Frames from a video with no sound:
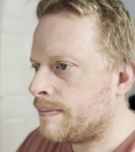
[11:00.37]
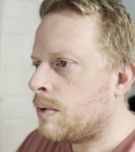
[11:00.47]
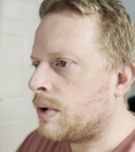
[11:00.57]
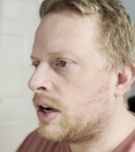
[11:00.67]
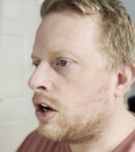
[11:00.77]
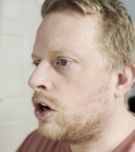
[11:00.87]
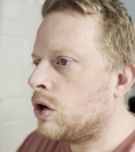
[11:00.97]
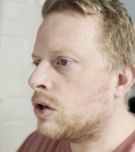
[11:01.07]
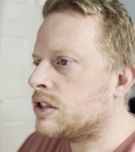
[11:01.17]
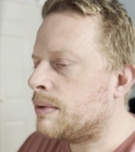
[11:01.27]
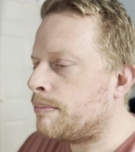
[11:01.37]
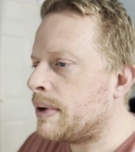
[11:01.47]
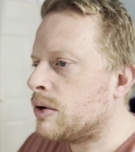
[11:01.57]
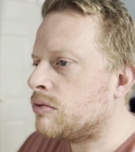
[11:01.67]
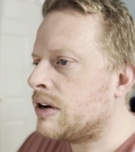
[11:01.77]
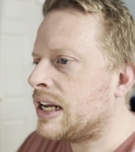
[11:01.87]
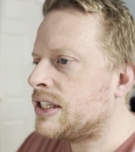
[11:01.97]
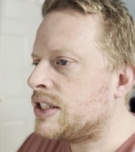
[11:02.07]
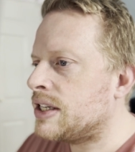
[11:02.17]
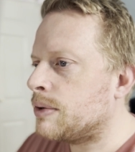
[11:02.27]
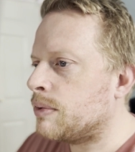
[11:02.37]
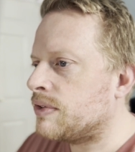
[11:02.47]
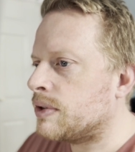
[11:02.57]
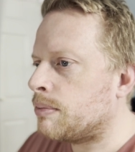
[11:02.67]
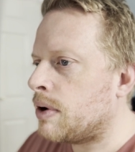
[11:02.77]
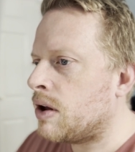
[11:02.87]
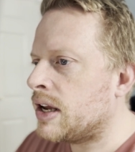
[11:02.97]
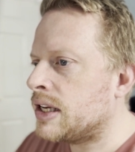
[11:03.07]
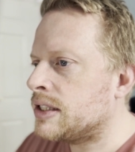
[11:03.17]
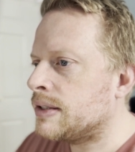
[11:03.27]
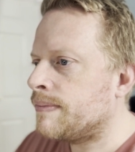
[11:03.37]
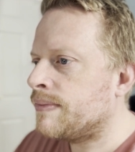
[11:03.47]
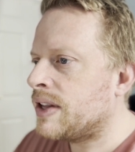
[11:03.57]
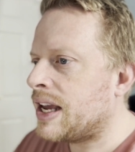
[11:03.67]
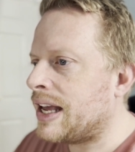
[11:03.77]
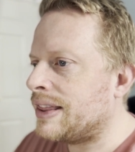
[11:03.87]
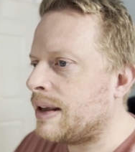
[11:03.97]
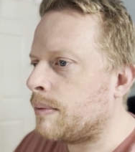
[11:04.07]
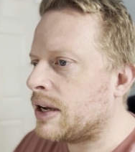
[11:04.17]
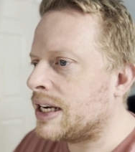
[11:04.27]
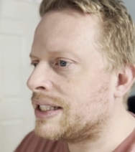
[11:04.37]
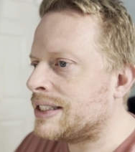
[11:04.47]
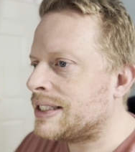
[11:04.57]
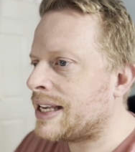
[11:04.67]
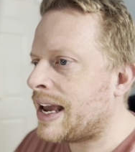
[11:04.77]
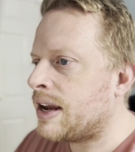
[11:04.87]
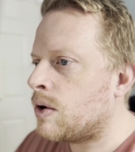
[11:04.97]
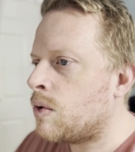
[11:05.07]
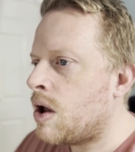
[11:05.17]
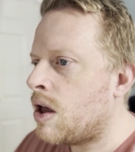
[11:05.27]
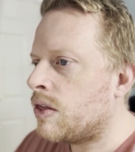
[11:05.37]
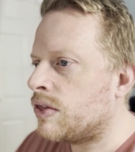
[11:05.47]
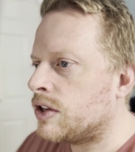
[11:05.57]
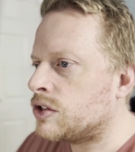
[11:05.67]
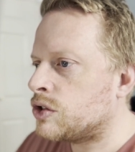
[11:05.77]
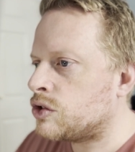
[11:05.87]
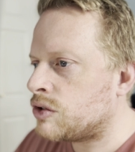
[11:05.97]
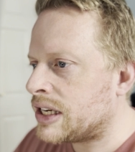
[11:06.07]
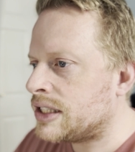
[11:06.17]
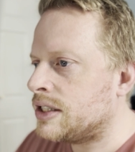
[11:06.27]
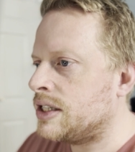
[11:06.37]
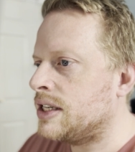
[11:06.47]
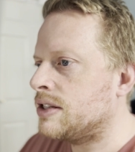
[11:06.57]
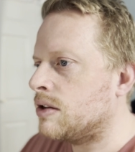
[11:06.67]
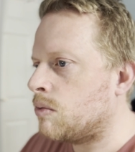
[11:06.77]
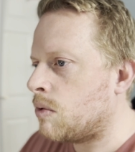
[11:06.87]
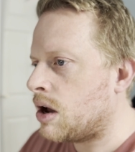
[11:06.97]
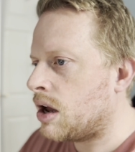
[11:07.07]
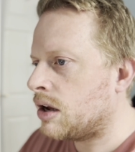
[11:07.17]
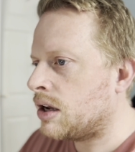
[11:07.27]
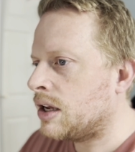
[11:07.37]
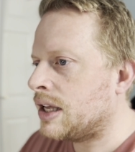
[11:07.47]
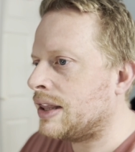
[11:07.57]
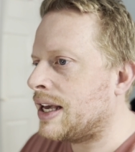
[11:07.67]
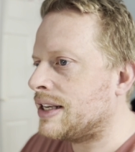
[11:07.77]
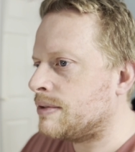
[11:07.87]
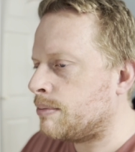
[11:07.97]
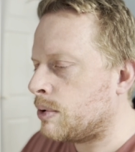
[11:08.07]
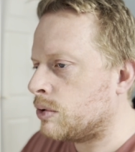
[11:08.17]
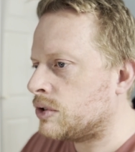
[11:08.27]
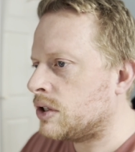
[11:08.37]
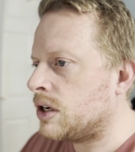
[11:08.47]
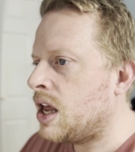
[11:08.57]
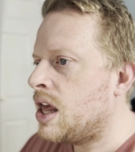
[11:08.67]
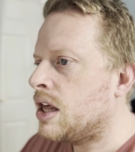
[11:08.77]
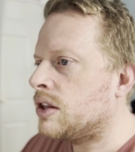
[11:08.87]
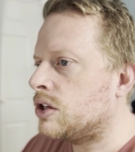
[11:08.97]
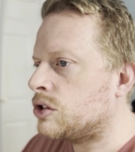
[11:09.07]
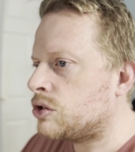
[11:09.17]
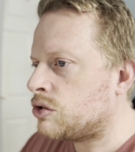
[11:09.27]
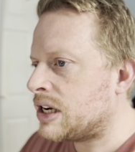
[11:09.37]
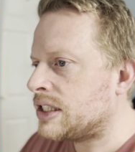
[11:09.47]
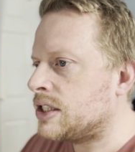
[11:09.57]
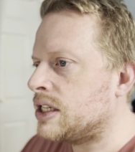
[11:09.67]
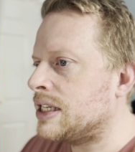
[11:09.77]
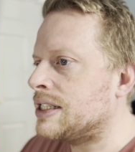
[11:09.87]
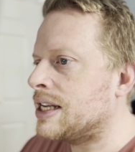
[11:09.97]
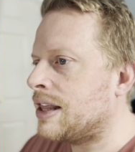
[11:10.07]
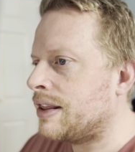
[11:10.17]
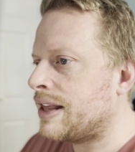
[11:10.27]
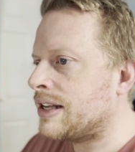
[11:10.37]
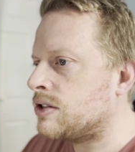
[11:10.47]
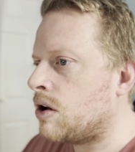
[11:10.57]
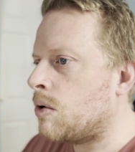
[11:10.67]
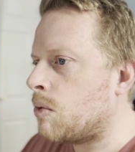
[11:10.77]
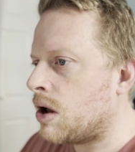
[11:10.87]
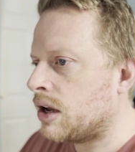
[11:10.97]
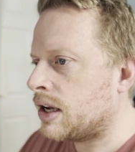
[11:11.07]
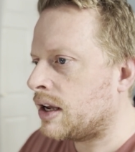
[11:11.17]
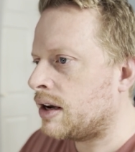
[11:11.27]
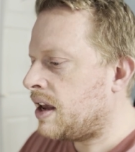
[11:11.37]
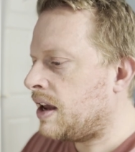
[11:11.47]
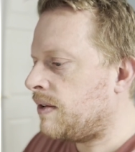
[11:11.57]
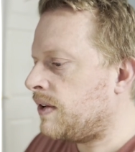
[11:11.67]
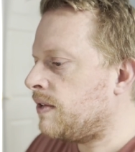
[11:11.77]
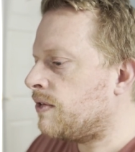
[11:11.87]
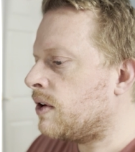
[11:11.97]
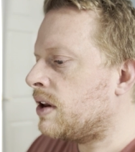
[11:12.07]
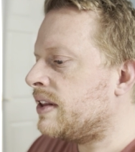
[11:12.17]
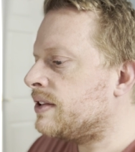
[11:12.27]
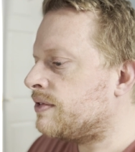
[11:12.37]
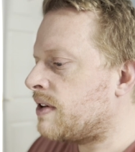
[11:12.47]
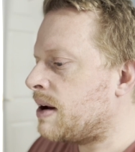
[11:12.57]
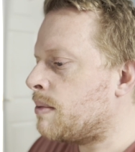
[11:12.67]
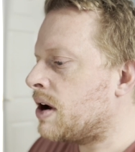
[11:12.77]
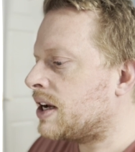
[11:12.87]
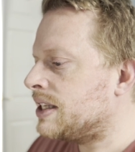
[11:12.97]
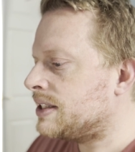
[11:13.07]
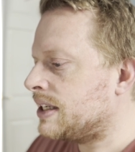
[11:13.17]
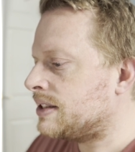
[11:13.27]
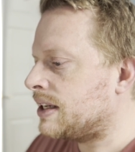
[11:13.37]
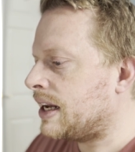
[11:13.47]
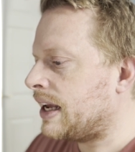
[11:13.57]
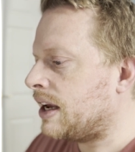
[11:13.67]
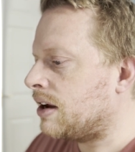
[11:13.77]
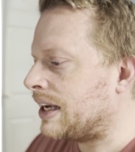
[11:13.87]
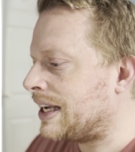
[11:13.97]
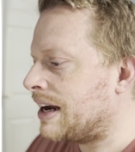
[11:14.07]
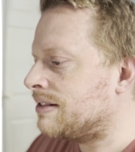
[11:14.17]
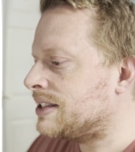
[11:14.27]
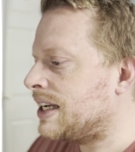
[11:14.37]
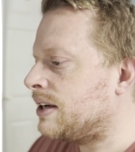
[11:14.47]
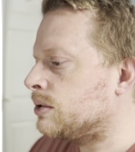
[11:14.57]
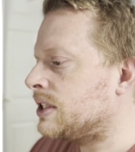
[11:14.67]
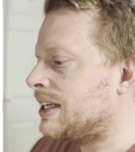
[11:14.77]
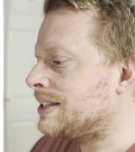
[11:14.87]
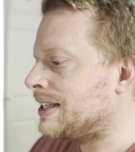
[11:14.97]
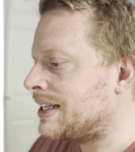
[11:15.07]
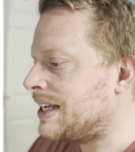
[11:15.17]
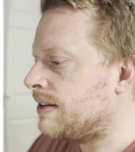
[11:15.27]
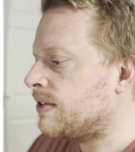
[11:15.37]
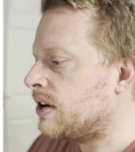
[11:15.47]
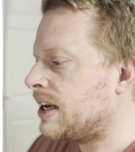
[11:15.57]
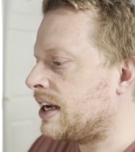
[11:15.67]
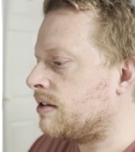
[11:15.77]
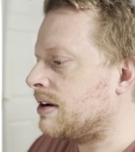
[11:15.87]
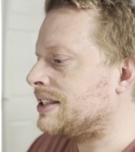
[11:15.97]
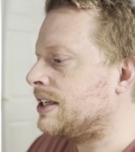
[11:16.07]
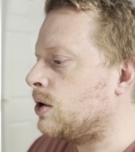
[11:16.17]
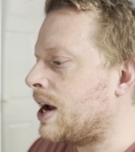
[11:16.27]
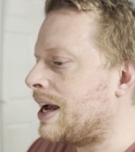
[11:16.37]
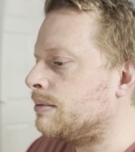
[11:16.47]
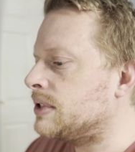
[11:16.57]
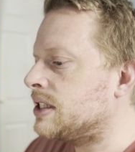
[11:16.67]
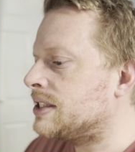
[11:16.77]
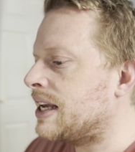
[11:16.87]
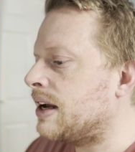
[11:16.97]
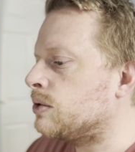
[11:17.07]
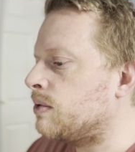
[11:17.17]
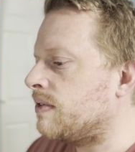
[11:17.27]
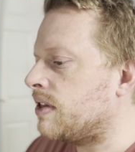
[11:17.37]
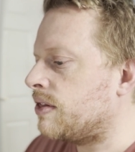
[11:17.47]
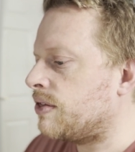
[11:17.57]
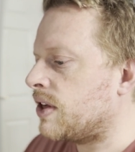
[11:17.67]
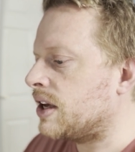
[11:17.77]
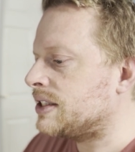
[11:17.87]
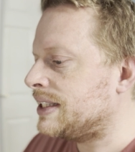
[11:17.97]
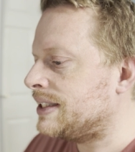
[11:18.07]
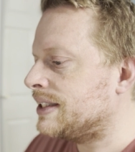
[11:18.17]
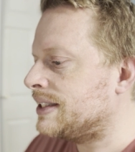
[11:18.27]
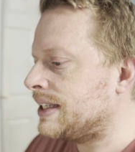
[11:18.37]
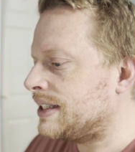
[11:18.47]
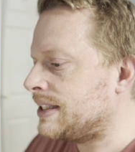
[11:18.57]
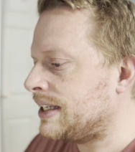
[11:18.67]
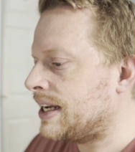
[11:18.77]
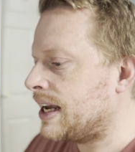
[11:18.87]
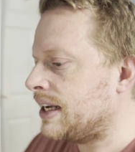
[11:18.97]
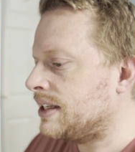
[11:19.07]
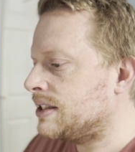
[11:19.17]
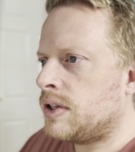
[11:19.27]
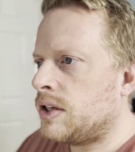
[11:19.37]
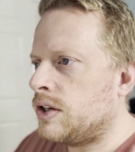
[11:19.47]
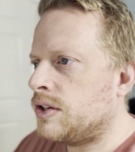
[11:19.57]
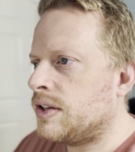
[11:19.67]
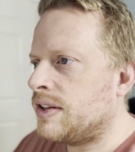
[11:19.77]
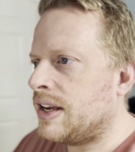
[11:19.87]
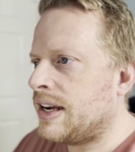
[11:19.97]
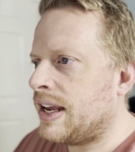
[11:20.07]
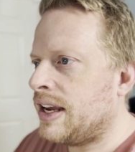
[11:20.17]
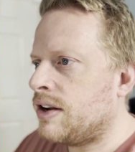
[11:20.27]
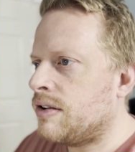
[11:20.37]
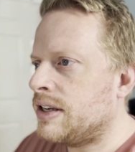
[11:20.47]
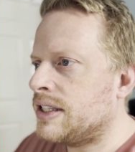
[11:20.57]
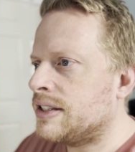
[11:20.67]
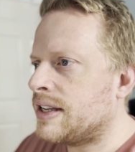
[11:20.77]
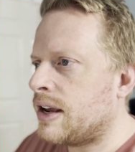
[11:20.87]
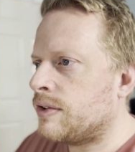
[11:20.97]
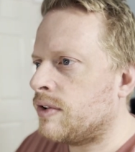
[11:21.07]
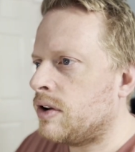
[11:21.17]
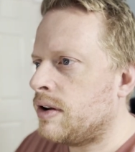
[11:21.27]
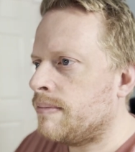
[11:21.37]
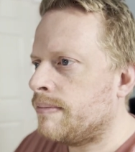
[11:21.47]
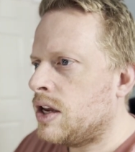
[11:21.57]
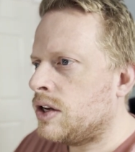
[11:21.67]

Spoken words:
We're going to look to build relationships with suppliers, and then we're going to scale the strategies that work. And that is important, the strategies that are working. If you follow this framework consistently, I guarantee you'll see a significant increase in your Amazon sales within 30 to 60 days. You should see an increase in sales volume.